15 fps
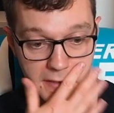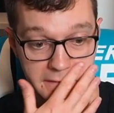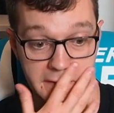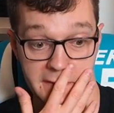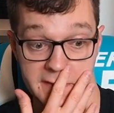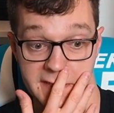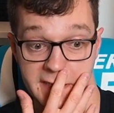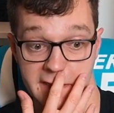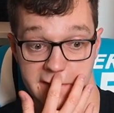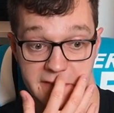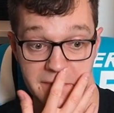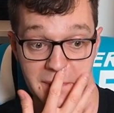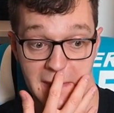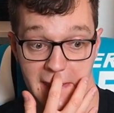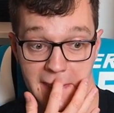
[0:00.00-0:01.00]
styles
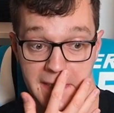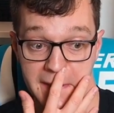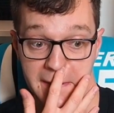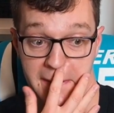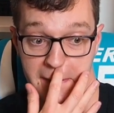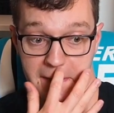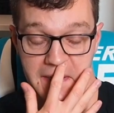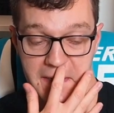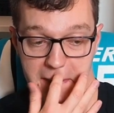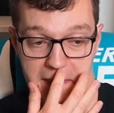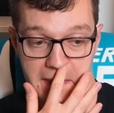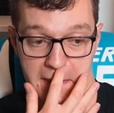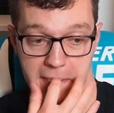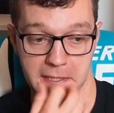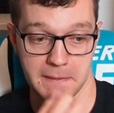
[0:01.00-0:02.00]
of play,
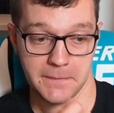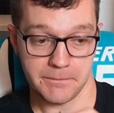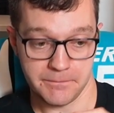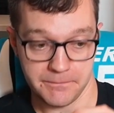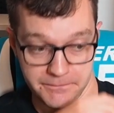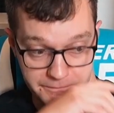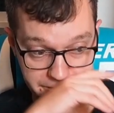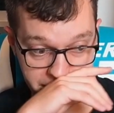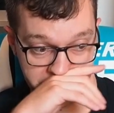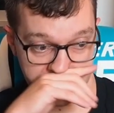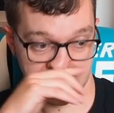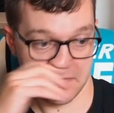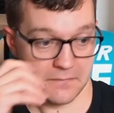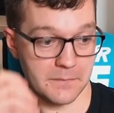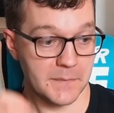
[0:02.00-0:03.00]

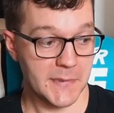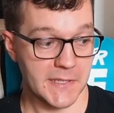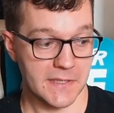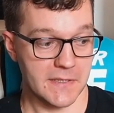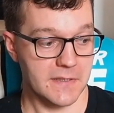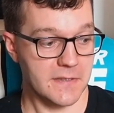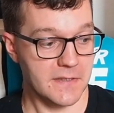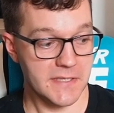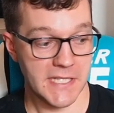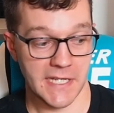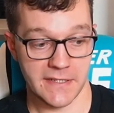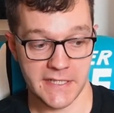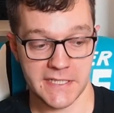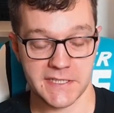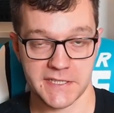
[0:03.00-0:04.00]
but yeah,
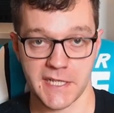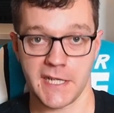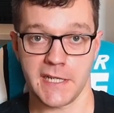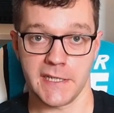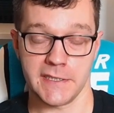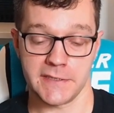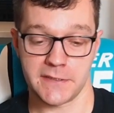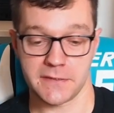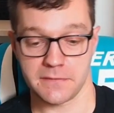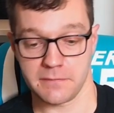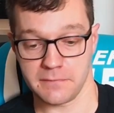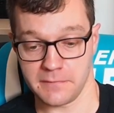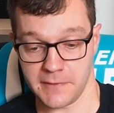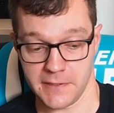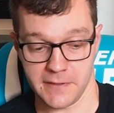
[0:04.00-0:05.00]
these cards
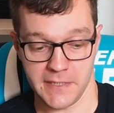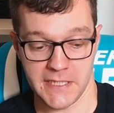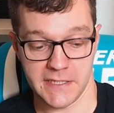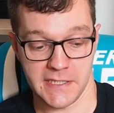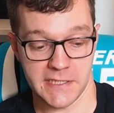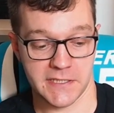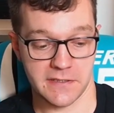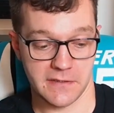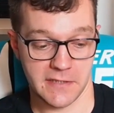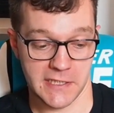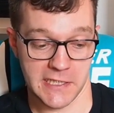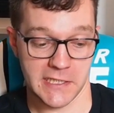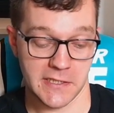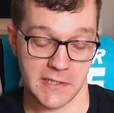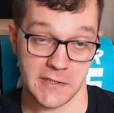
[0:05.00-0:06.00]
were in
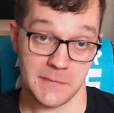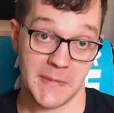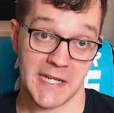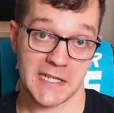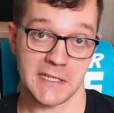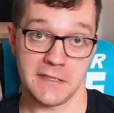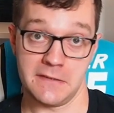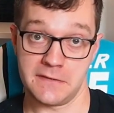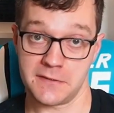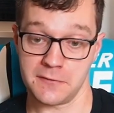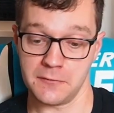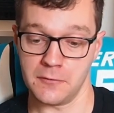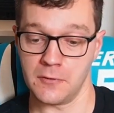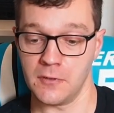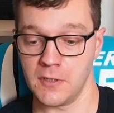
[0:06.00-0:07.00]
the packet you
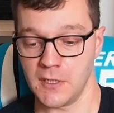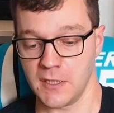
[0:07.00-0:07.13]
saw,